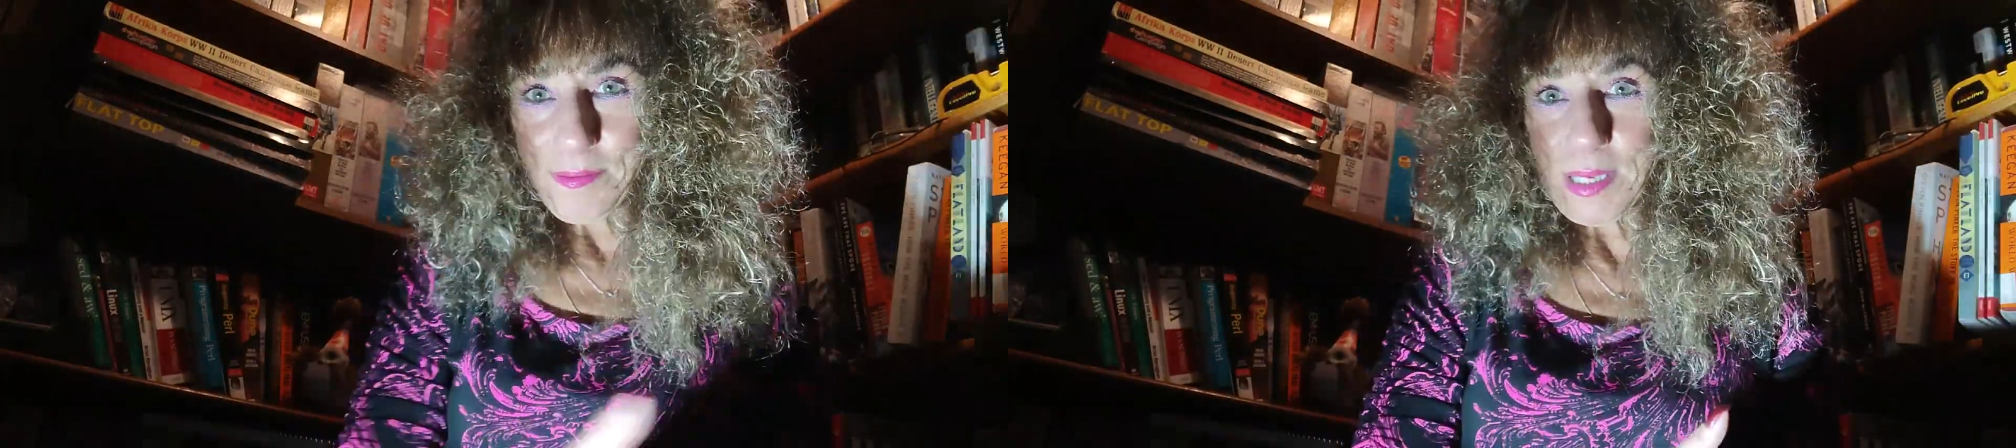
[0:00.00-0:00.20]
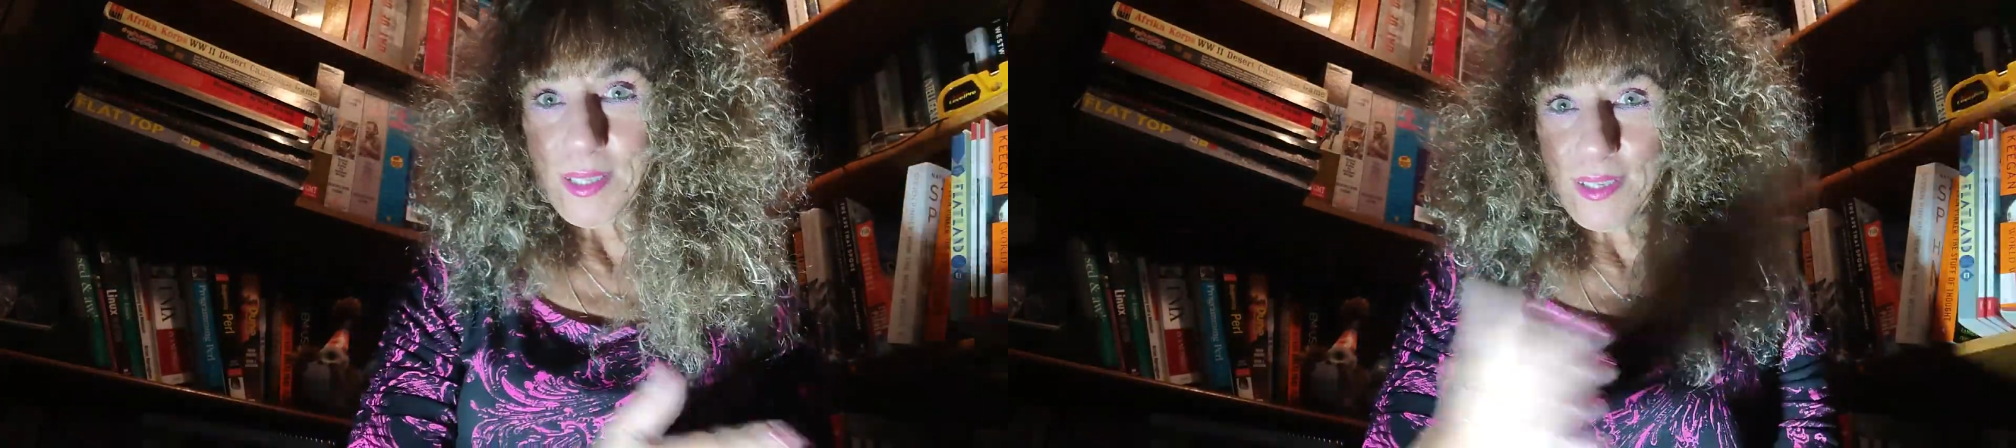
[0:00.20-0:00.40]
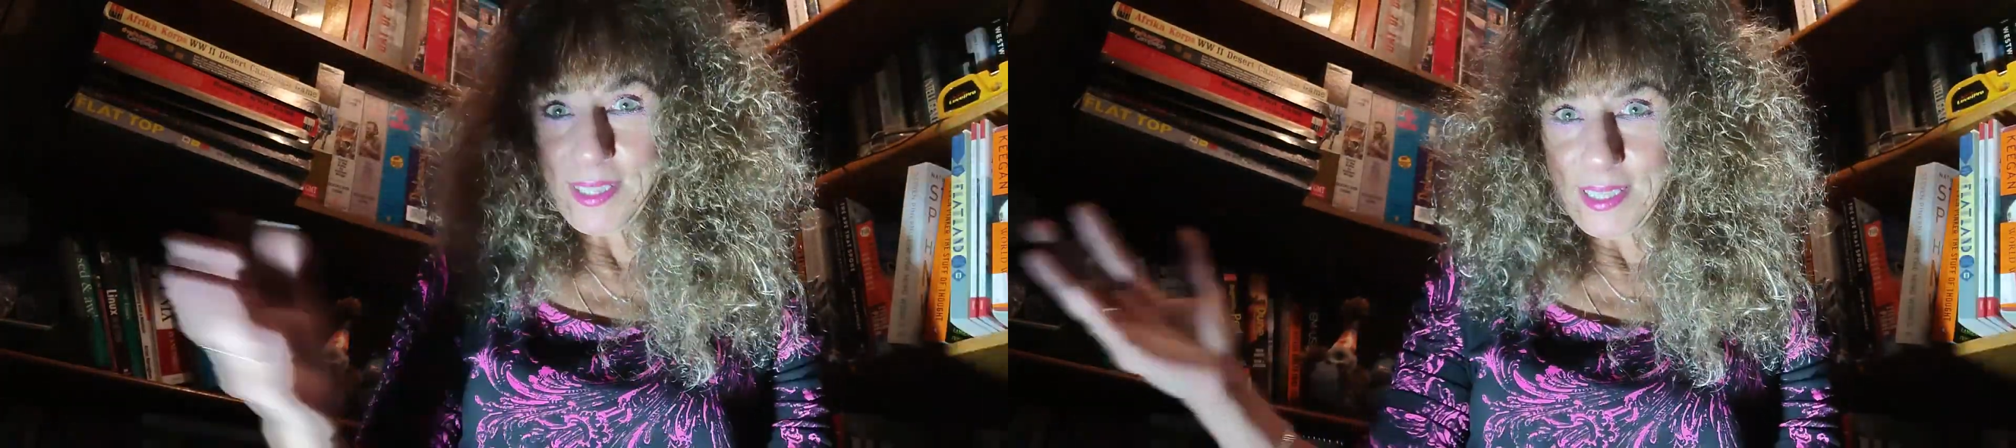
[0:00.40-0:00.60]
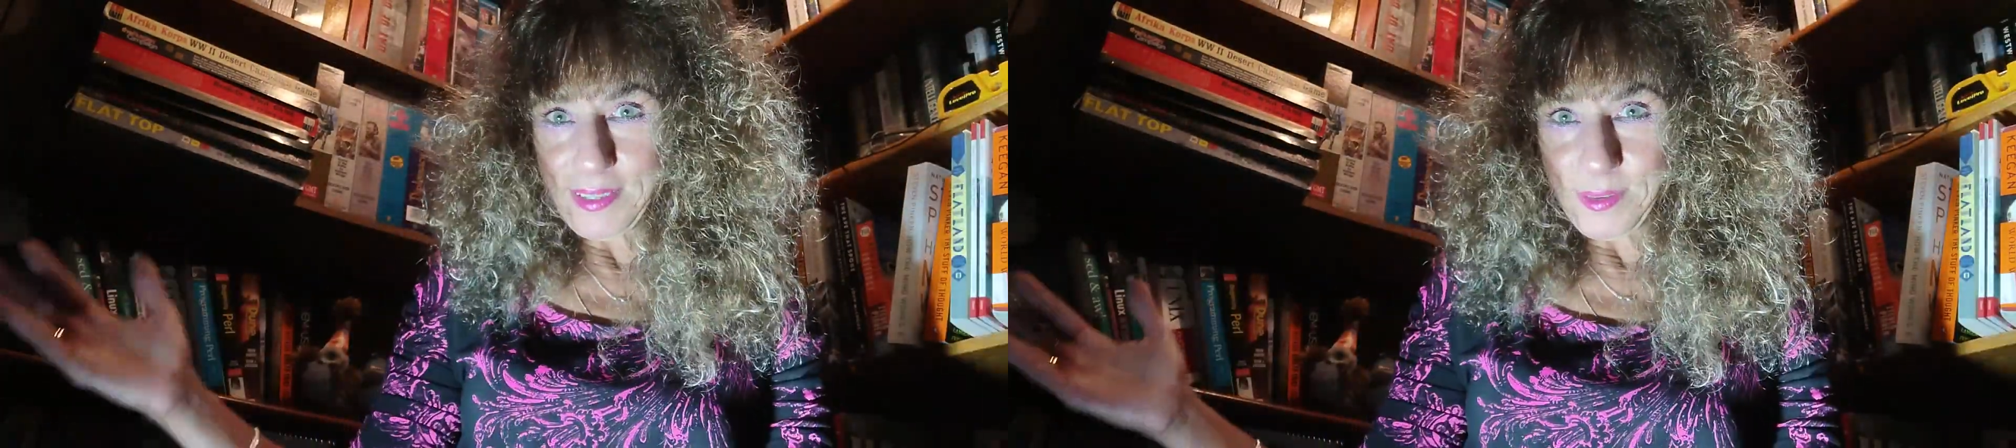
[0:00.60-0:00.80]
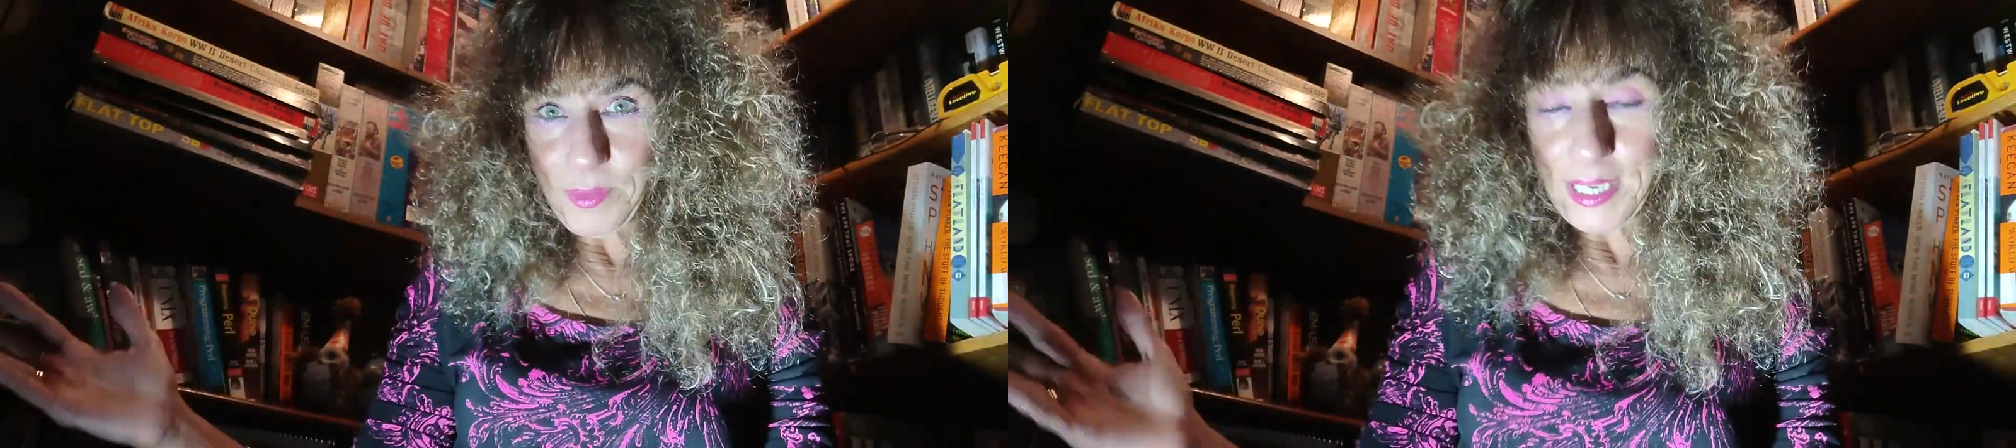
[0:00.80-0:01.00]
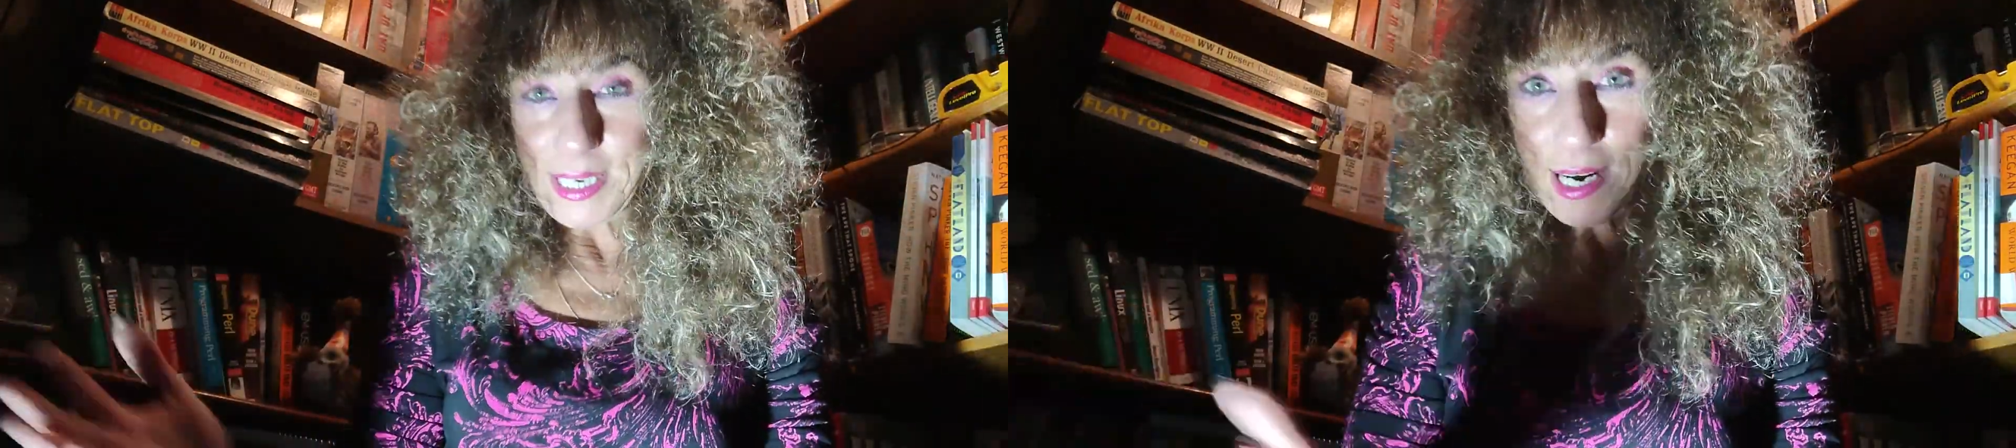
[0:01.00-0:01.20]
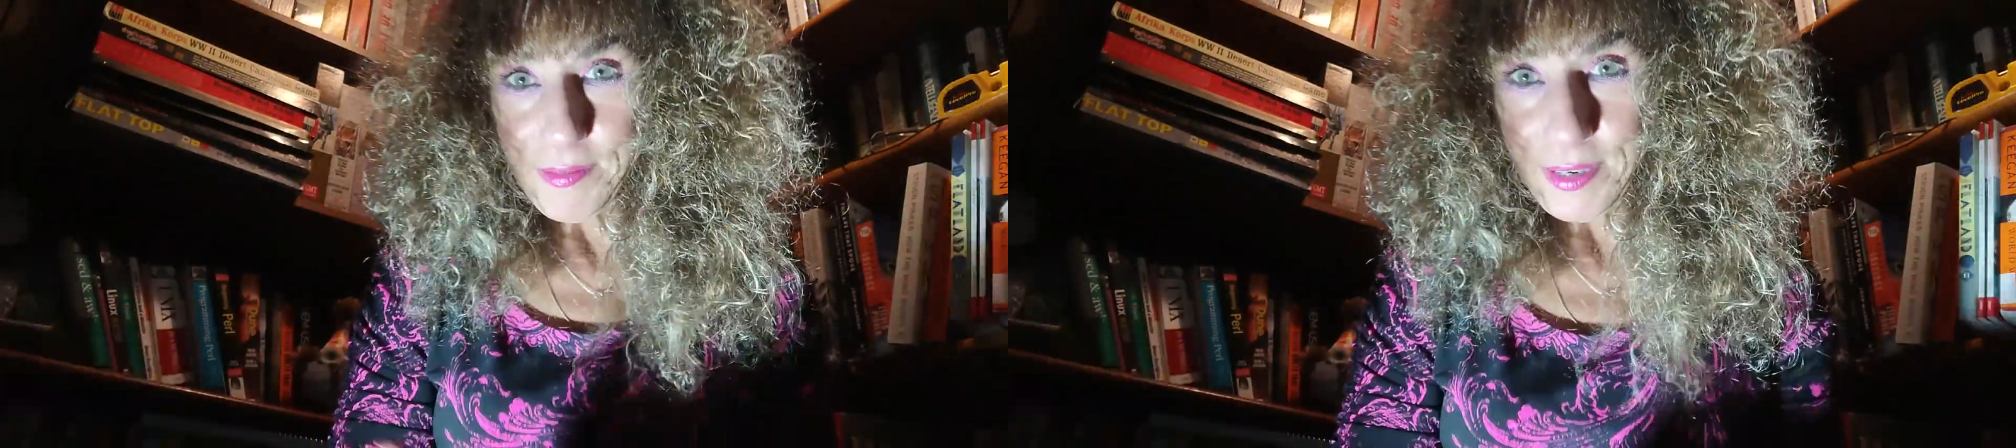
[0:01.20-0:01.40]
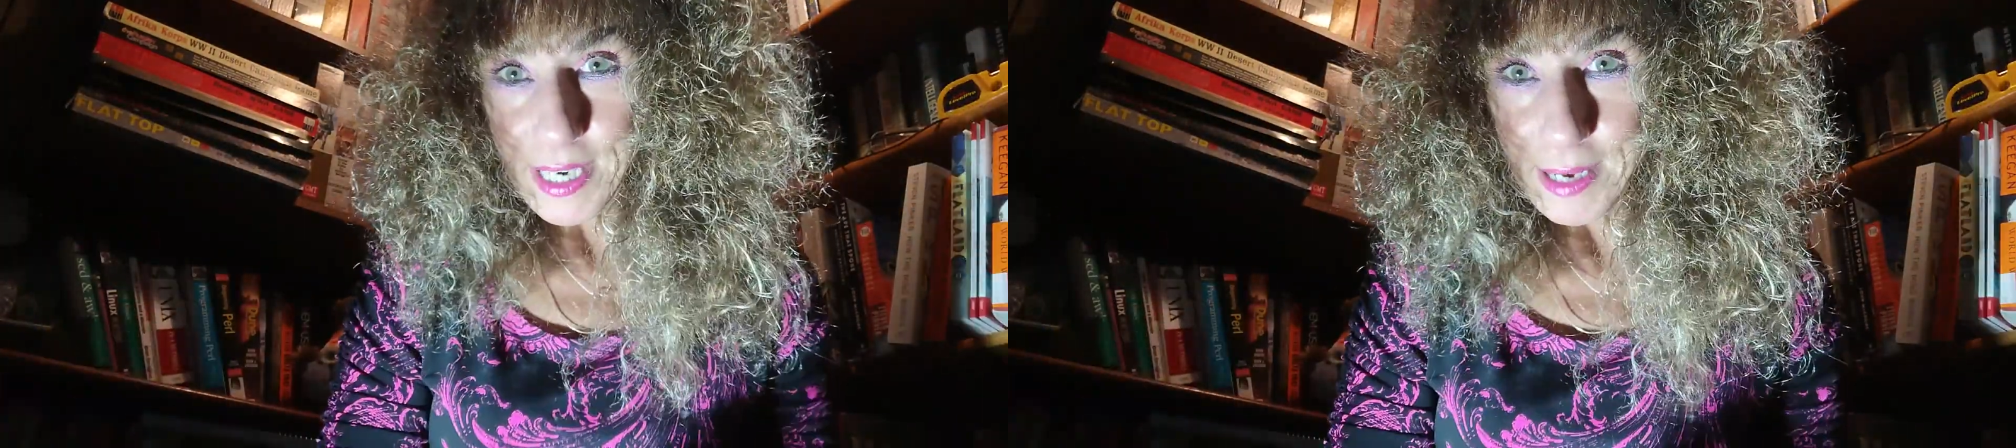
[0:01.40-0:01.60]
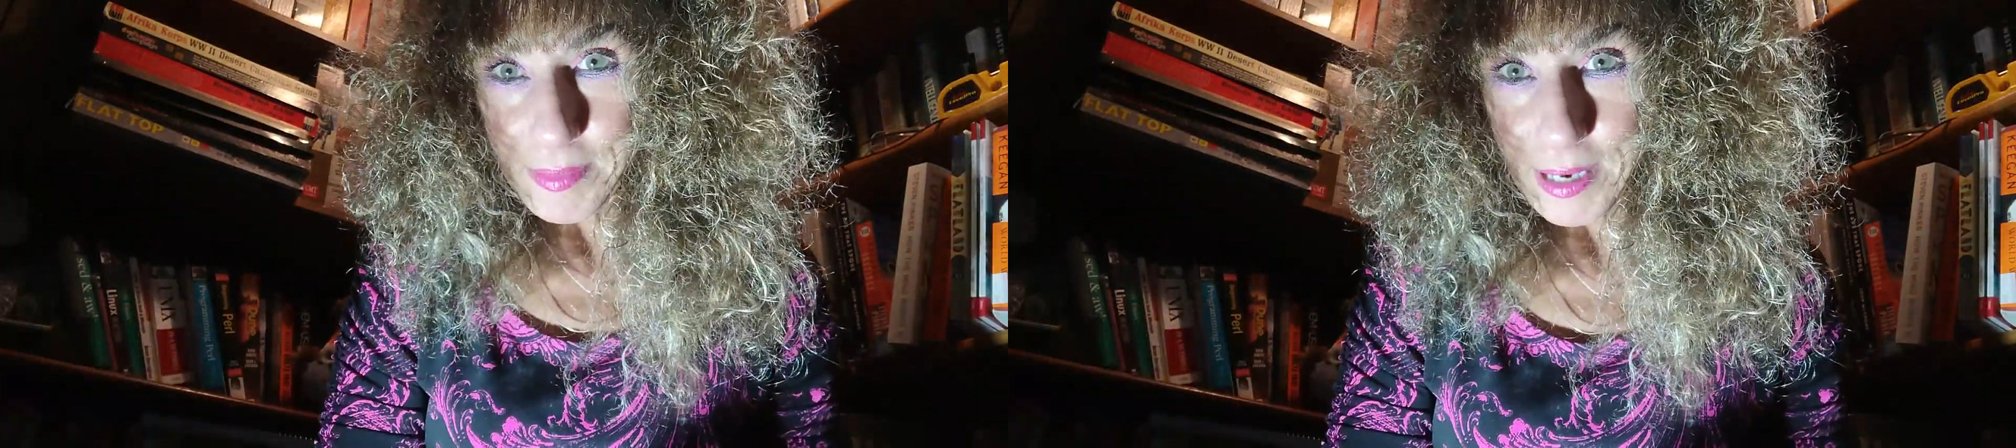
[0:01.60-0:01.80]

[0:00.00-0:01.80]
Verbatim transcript: Bill Clinton, when he covered up